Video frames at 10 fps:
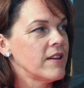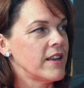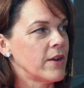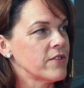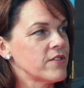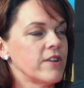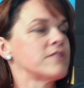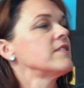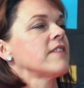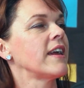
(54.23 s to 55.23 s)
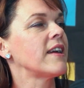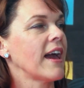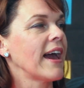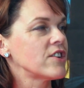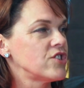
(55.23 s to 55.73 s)
You know, I started to take
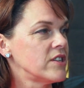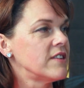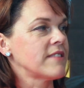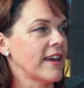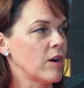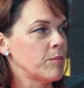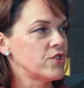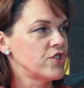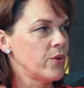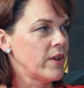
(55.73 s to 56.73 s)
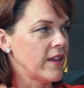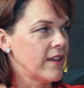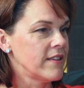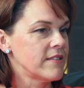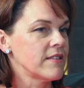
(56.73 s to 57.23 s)
action and take
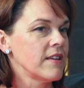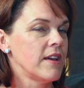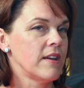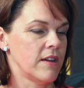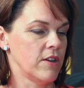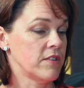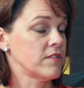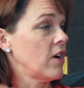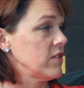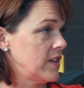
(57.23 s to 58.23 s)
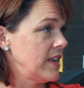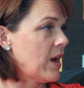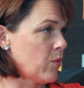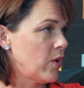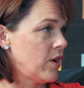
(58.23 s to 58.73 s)
opportunities, start to
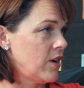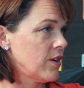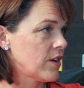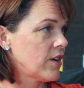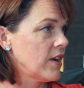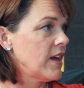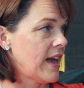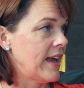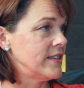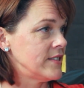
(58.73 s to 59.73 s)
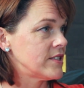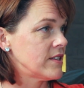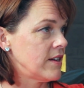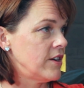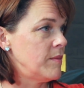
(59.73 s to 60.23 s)
network, and
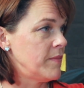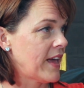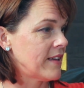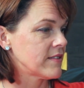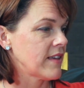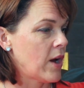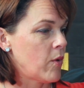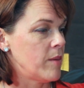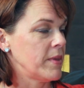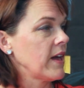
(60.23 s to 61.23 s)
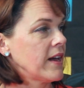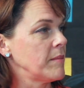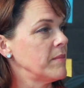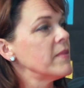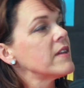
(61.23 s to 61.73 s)
that's how I
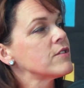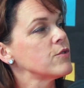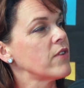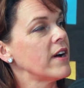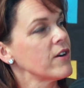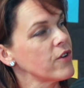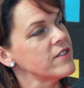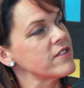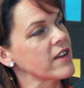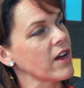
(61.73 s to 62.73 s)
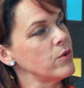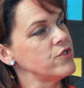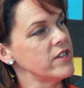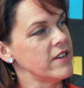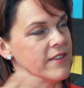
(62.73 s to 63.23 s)
became sort of like I got into the
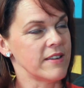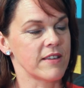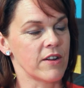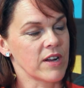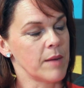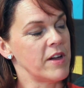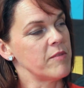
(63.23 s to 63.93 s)
coaching, and that's how I come out